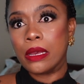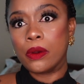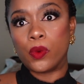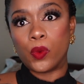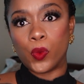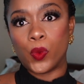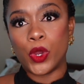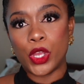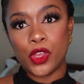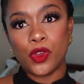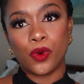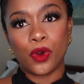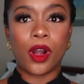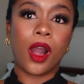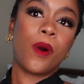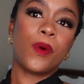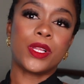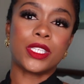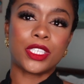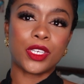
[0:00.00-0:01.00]
when you
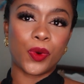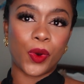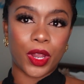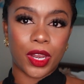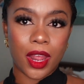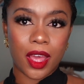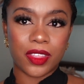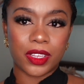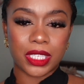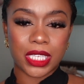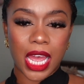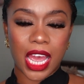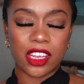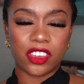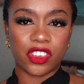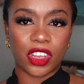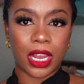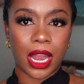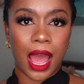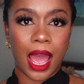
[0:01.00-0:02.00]
go into another stage
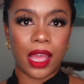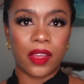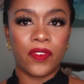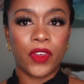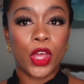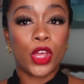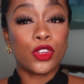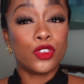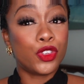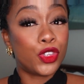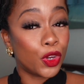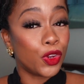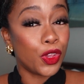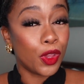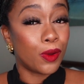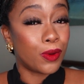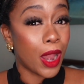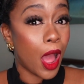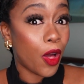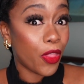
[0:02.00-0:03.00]
in life, do
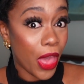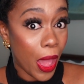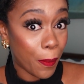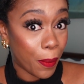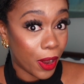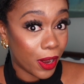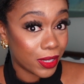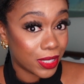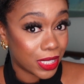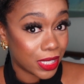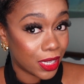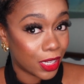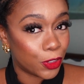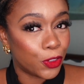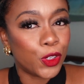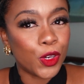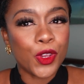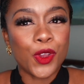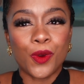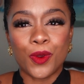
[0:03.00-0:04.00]
you know that person?
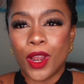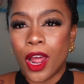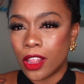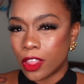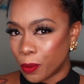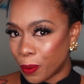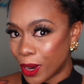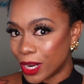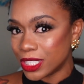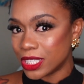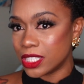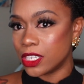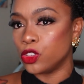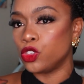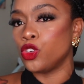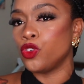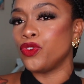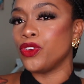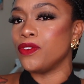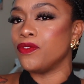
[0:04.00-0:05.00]
Do you know the person that
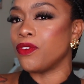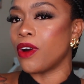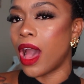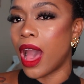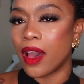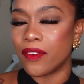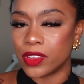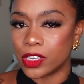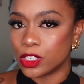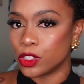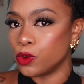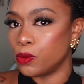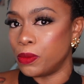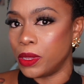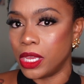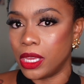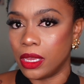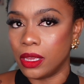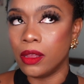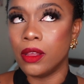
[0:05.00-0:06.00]
you're evolving to
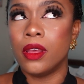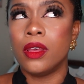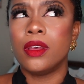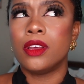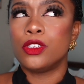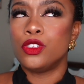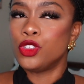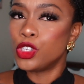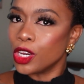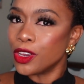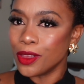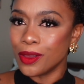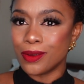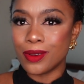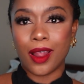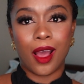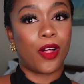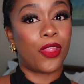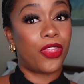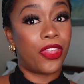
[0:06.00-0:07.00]
be? Do you
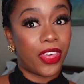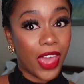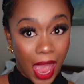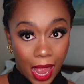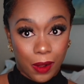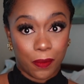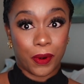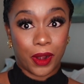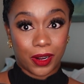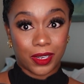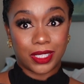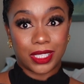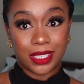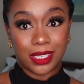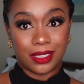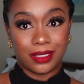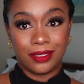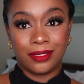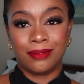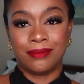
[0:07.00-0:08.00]
know that
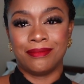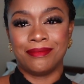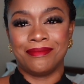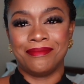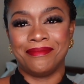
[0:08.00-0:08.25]
person?